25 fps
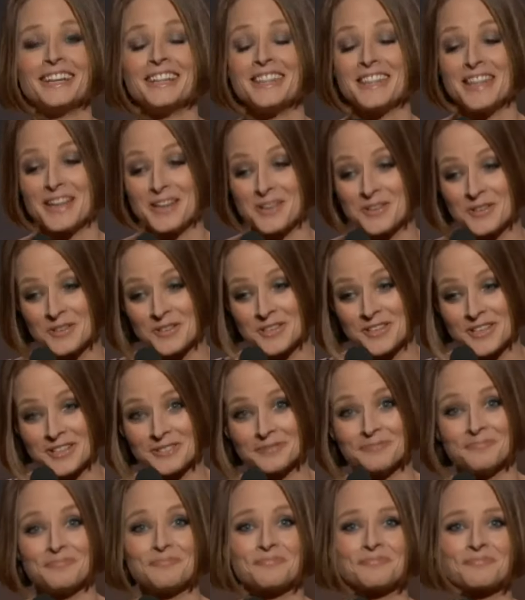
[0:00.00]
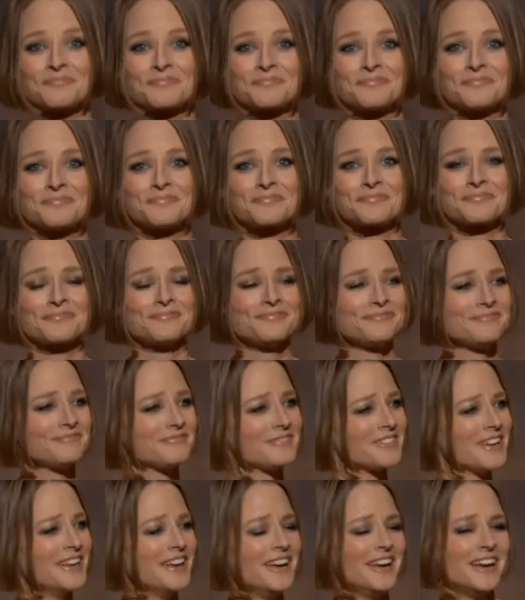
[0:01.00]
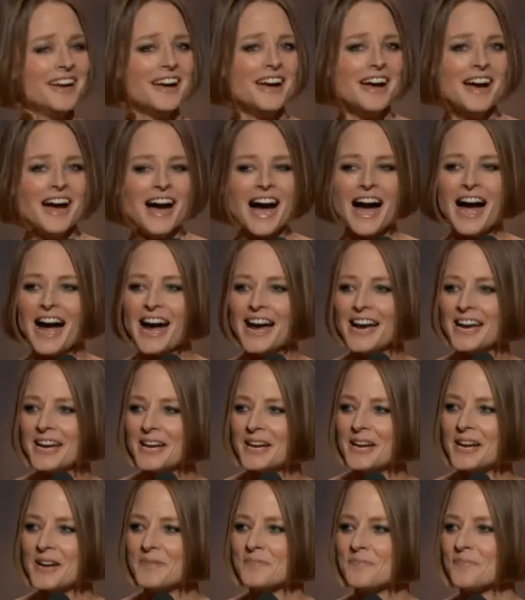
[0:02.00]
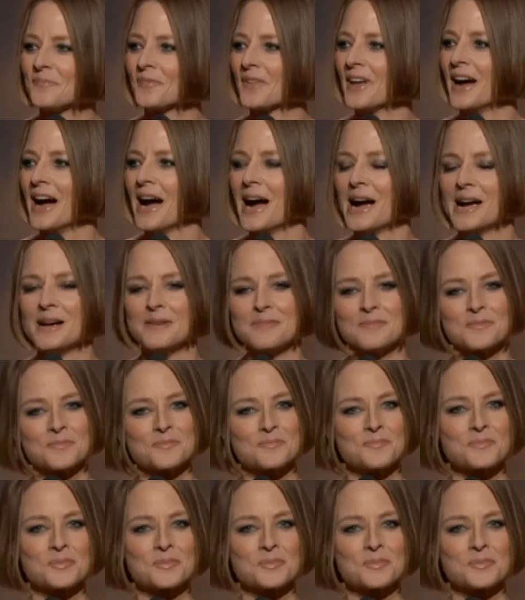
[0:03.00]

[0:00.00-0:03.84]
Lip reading: Thank you, Sid. I am